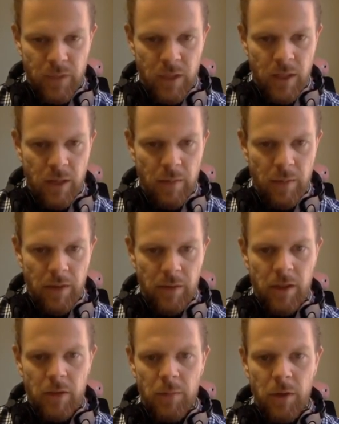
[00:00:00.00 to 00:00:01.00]
about
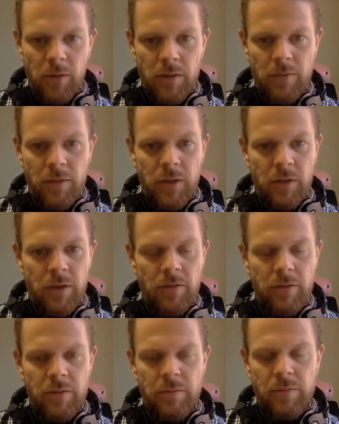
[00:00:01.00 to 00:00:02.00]
the components of
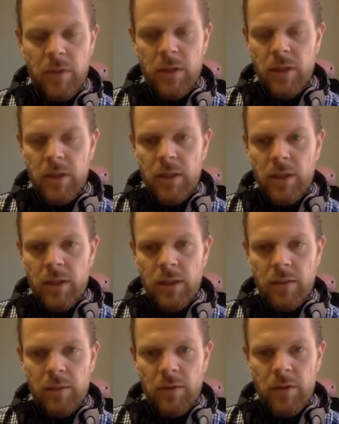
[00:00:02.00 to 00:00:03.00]
Minecraft.
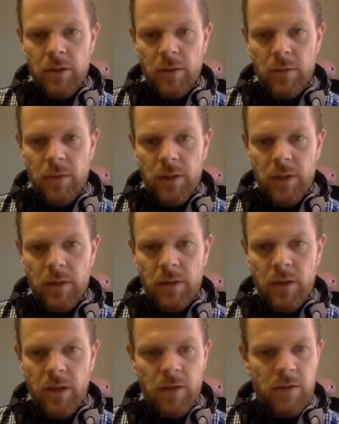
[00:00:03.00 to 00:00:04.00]
Um, so uh,
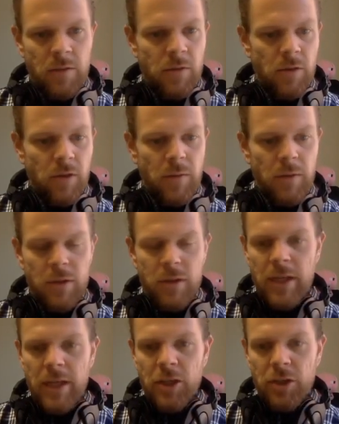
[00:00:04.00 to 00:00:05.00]
like and subscribe,
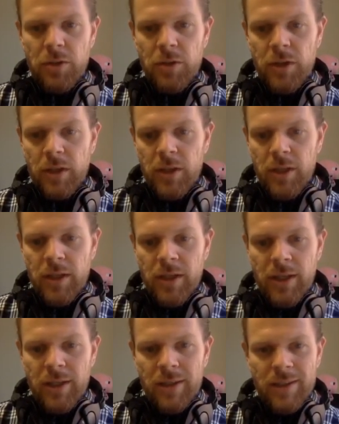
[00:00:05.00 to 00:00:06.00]
stay tuned,
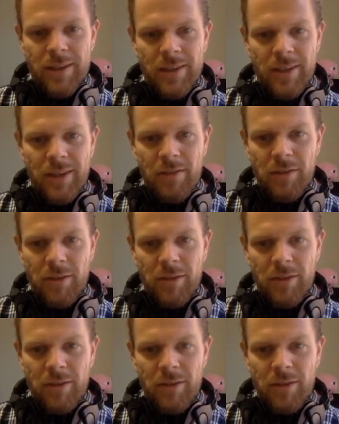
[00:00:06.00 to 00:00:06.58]
and uh, thank you very